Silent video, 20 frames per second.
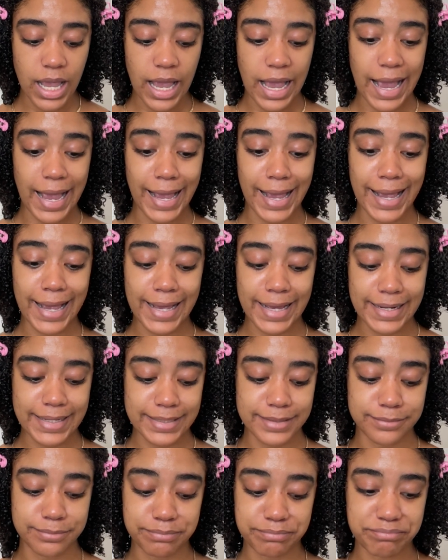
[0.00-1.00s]

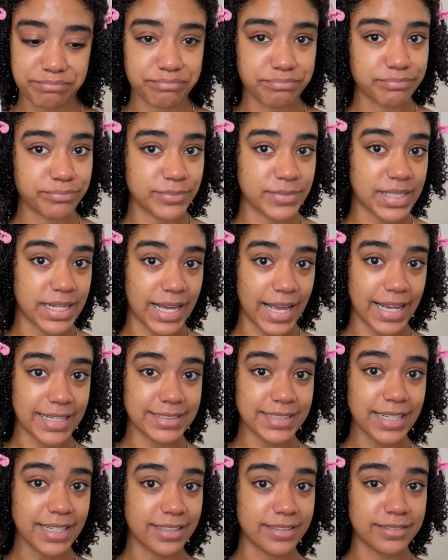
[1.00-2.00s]
And like I
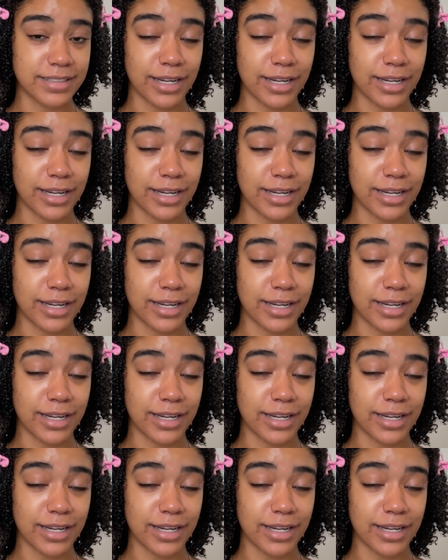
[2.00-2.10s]
said,